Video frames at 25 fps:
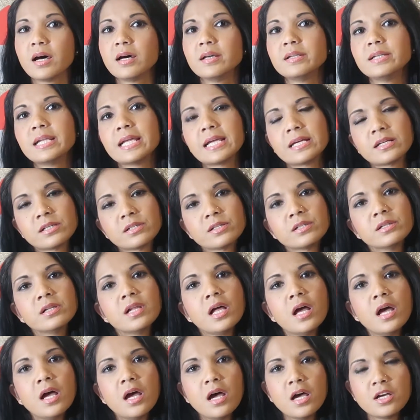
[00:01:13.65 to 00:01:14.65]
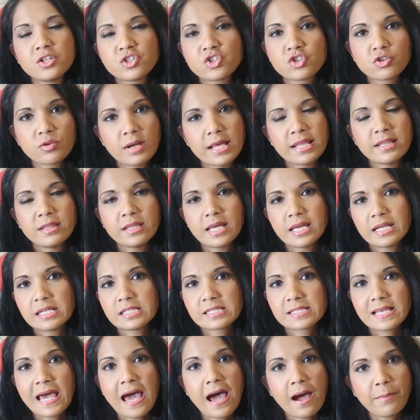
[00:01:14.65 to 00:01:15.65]
nail trend that
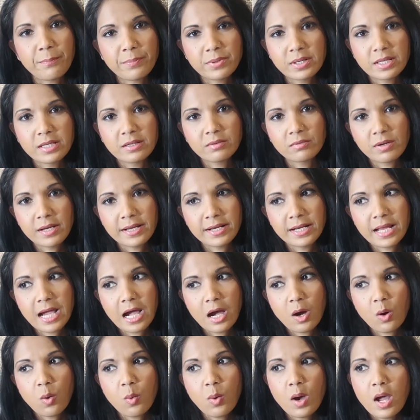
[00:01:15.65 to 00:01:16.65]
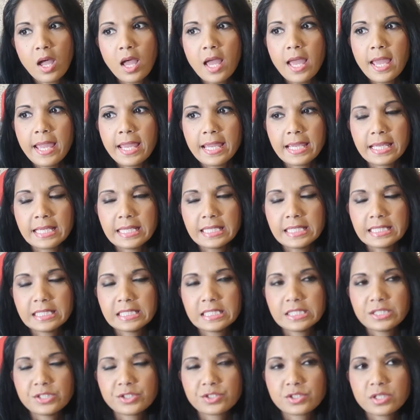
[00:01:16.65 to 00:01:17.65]
is happening right now. It
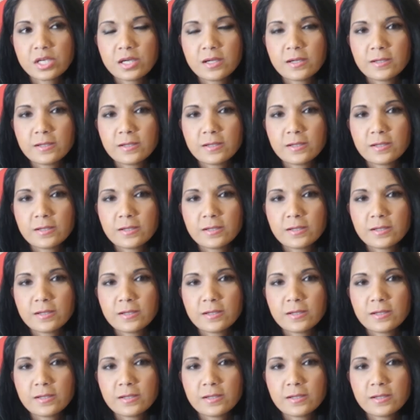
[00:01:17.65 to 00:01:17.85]
is